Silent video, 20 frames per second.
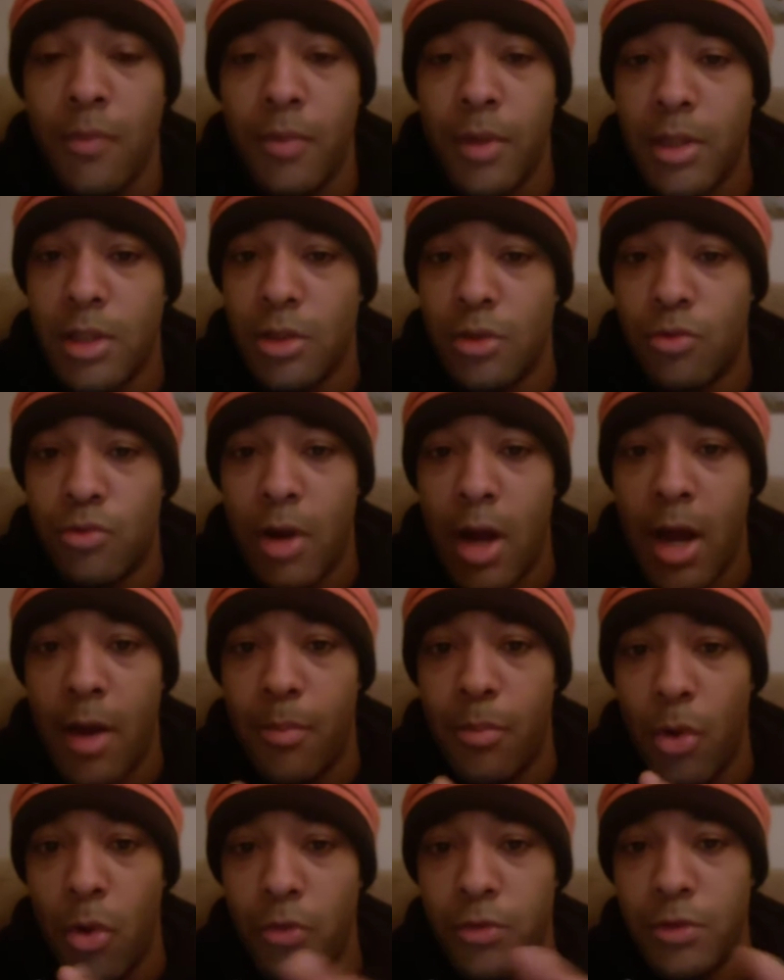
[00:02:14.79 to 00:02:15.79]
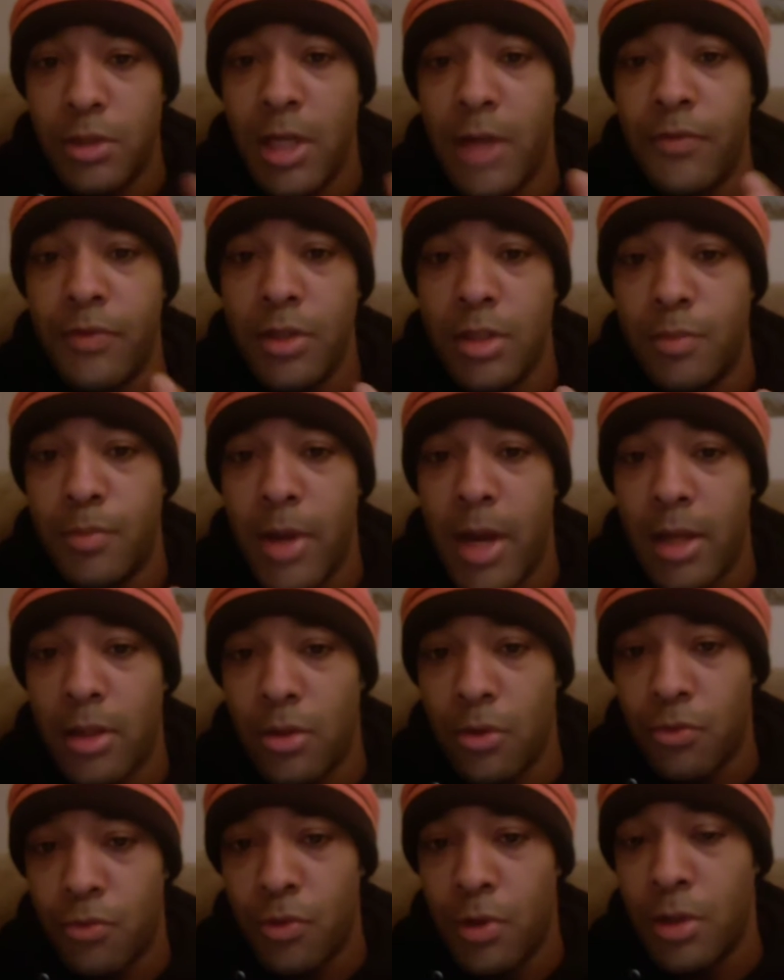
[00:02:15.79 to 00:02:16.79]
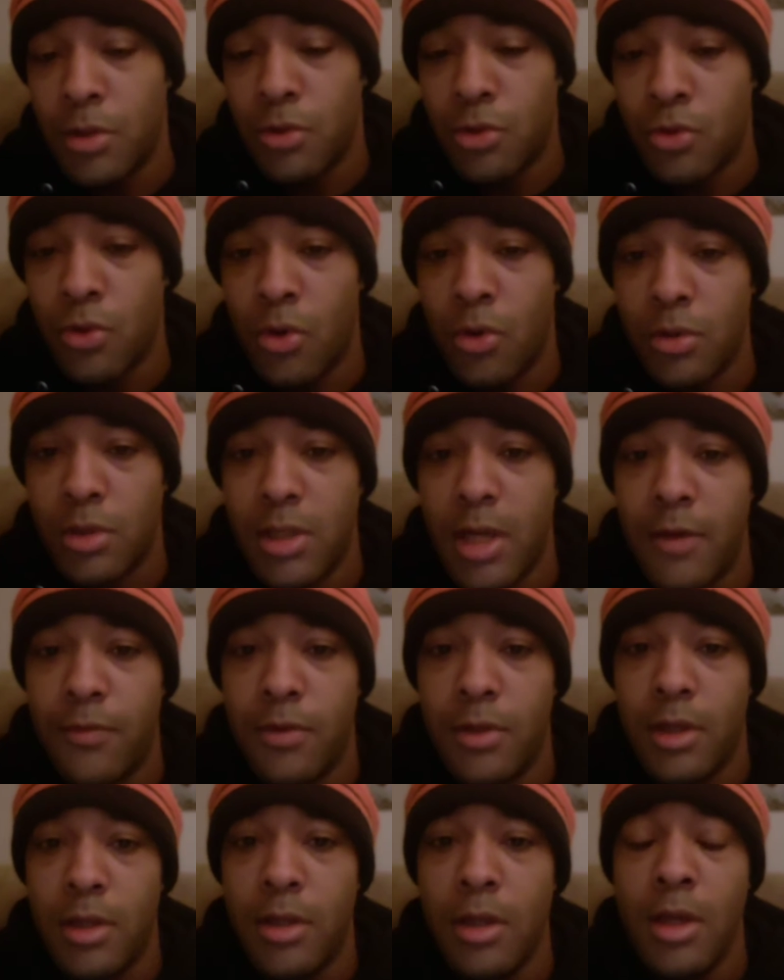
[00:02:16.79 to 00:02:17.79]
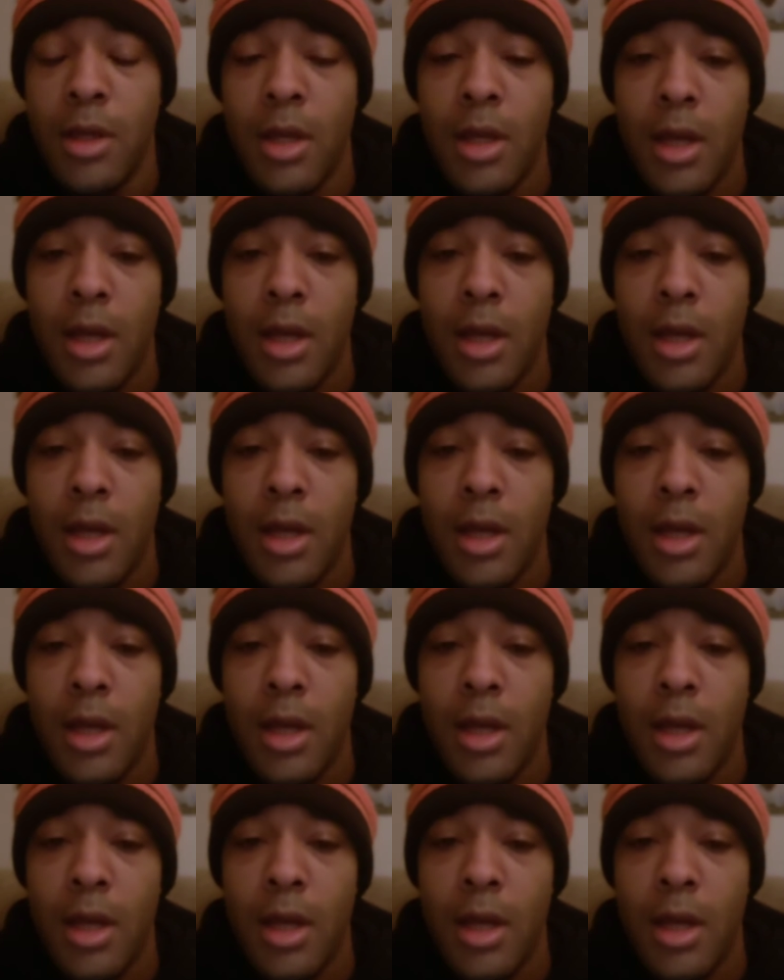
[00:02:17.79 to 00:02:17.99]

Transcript: They just drop both safeties back. They're free and a strong safety.